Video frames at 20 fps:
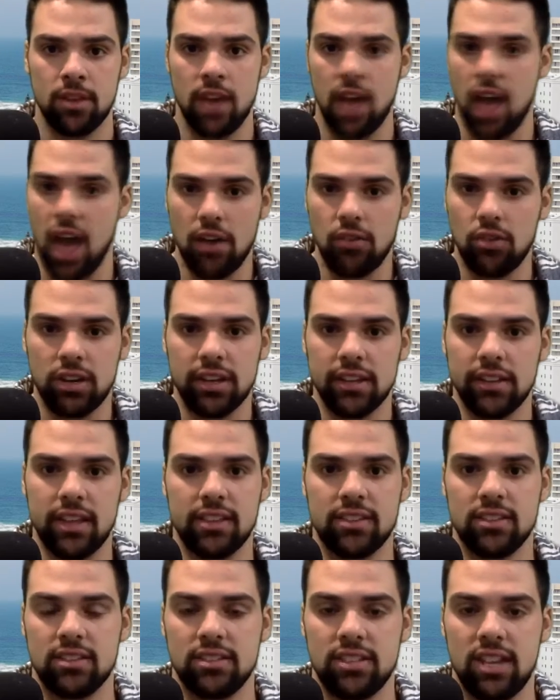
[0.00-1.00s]
I look at
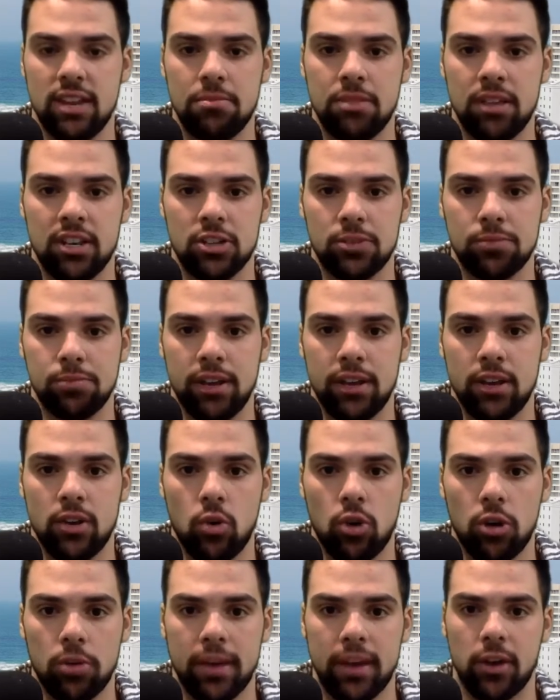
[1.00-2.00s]
that the same thing as playing
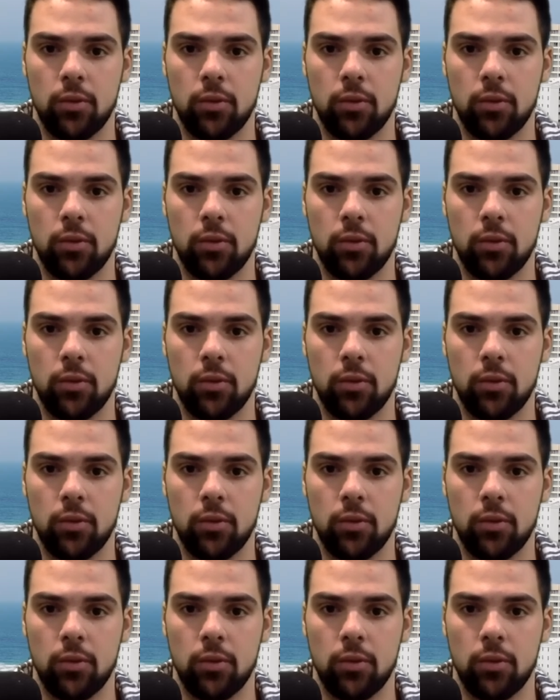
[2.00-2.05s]
quarterback.